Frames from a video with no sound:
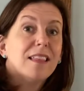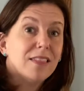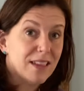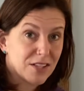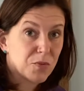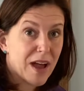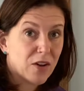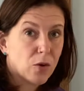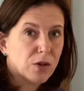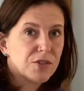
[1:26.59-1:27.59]
this
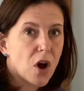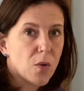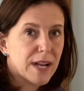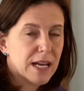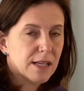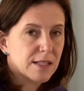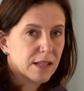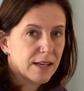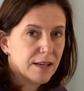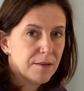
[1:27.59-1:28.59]
radical is already
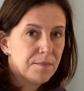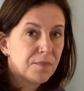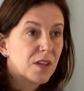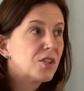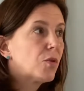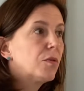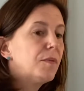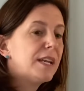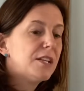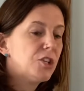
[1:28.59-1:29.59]
isolated. So we're
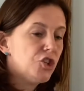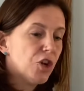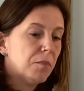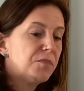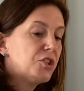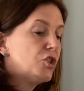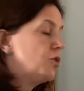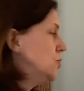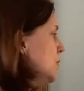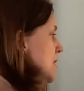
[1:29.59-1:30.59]
ready to jump
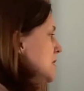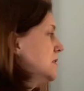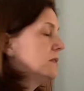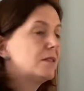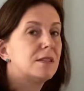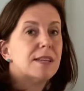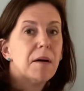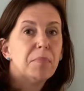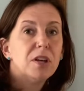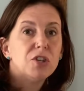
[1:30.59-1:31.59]
to
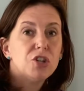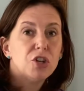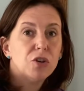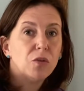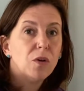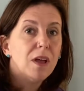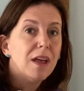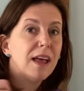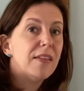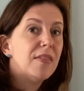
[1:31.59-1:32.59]
step 2.
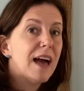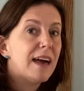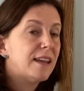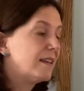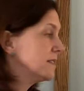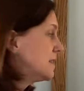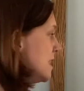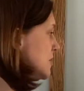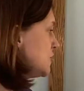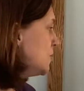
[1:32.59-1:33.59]
And that is
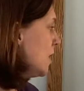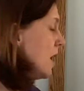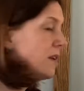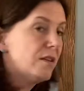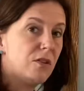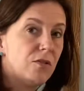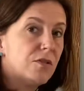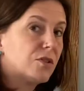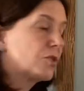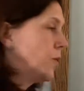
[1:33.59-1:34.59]
to undo the
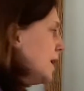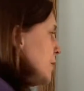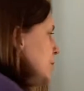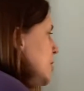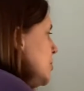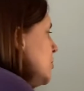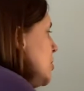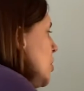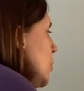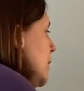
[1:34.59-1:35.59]
square root,
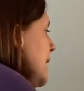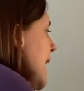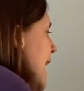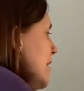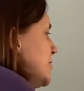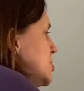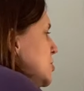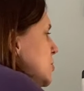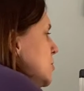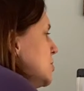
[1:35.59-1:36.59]
we have
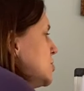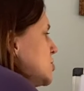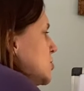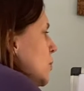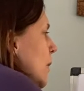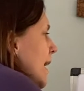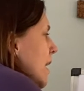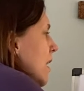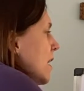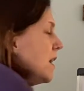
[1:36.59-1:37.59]
to square